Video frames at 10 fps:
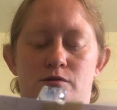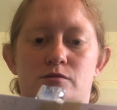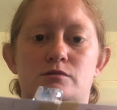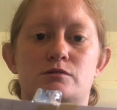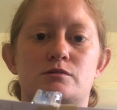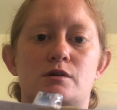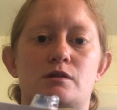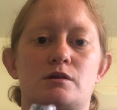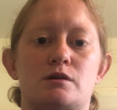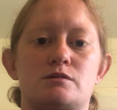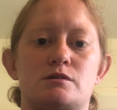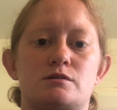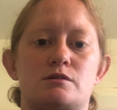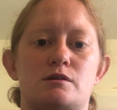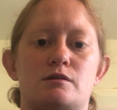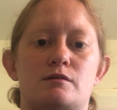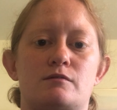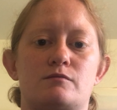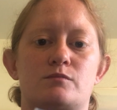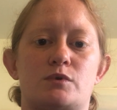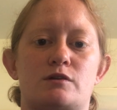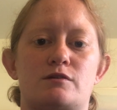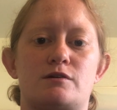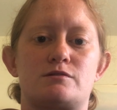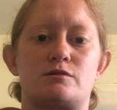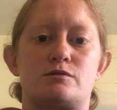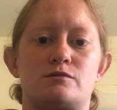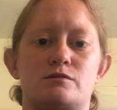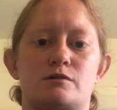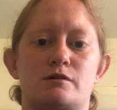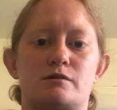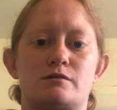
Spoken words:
Still slightly inconsistent, but I think it's a good start.